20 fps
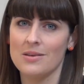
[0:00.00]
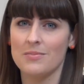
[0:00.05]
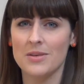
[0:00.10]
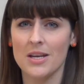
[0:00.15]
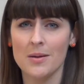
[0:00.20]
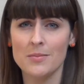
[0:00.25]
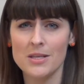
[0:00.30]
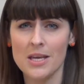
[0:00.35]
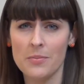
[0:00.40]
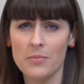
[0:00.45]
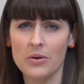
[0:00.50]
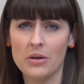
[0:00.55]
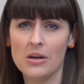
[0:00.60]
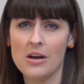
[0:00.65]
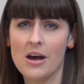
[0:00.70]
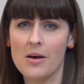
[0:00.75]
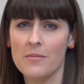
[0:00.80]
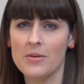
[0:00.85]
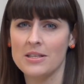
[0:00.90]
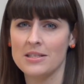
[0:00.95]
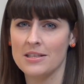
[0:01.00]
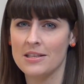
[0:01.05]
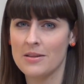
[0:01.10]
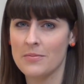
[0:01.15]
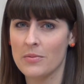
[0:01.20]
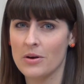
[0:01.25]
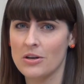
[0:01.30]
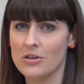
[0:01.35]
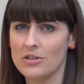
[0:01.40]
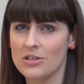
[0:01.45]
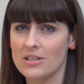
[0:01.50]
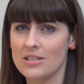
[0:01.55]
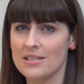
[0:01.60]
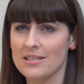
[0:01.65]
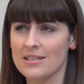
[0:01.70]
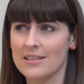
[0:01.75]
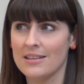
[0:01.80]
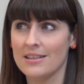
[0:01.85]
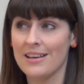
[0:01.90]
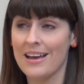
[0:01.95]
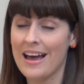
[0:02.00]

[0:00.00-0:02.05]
sometimes I put comments in the margins.